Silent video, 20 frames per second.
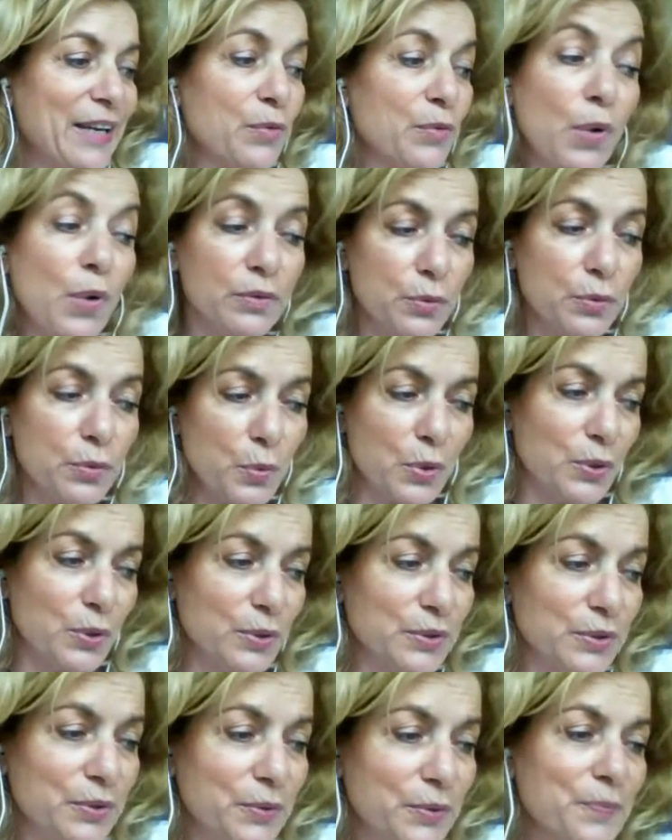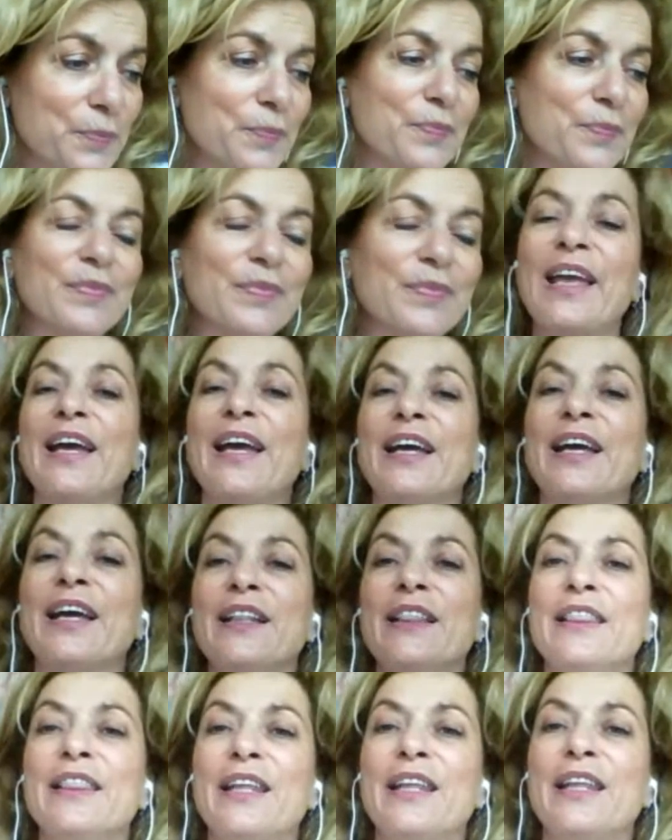around the world.
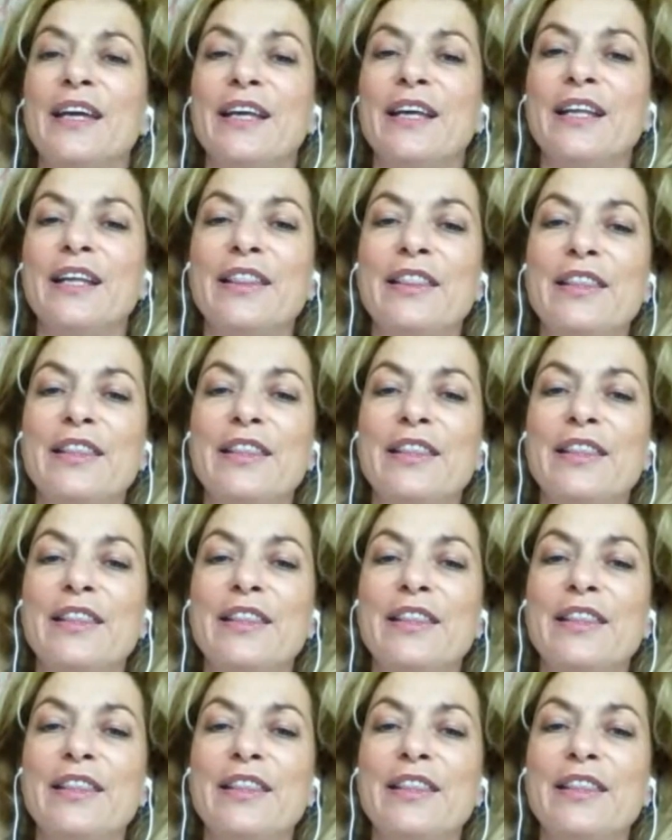And